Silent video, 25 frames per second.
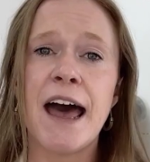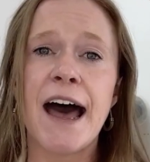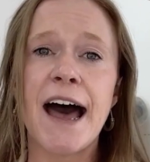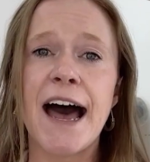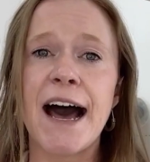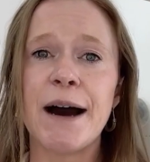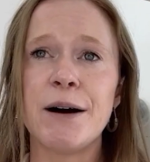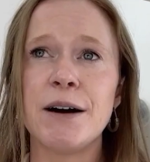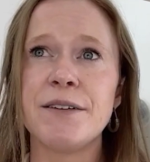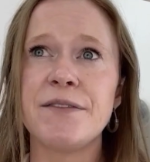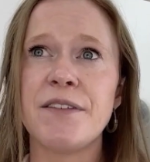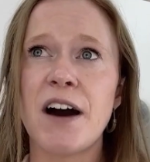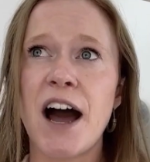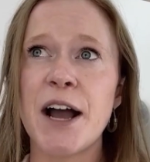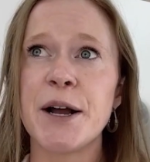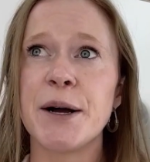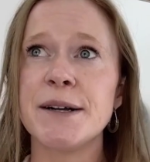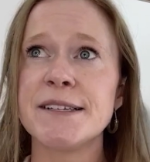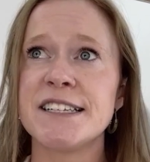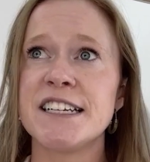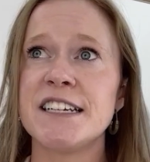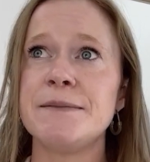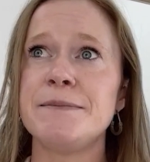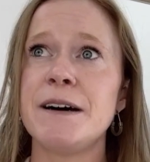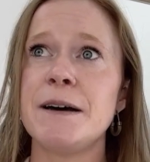However, I
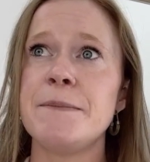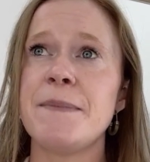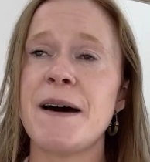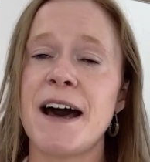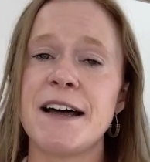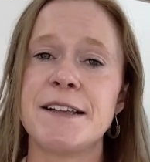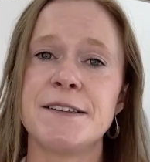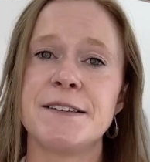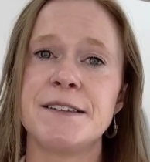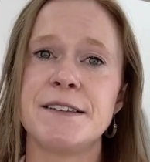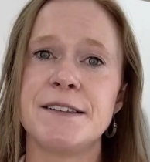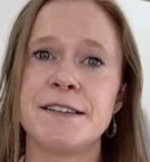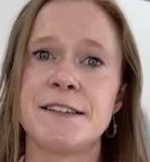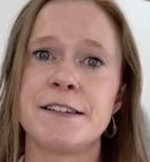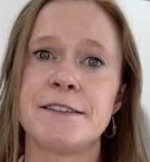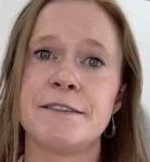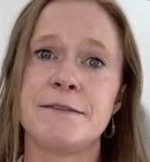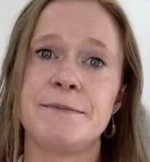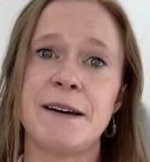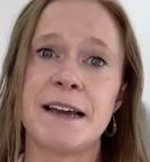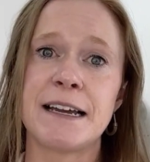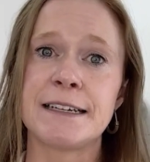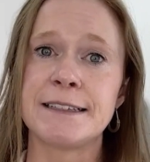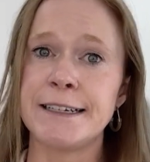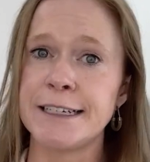got some of my patterns for
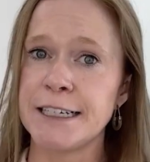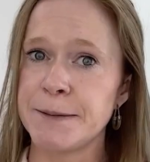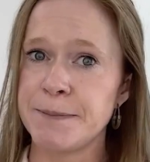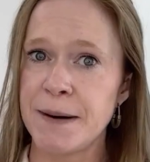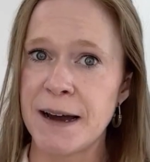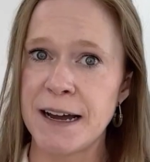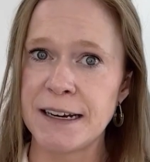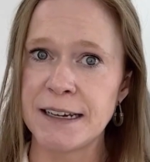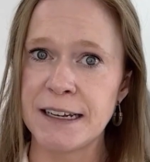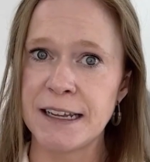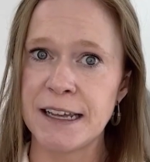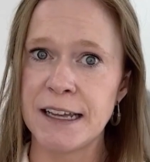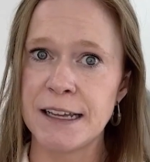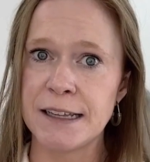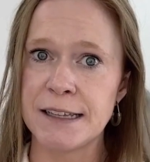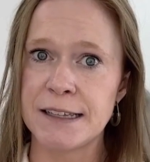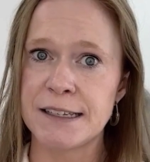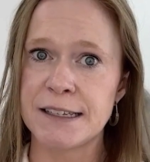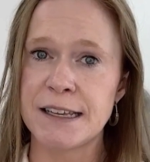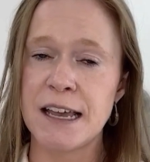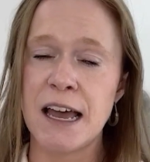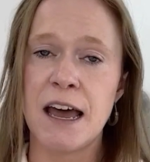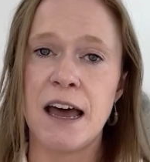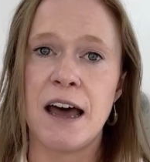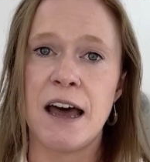my clicked pattern kits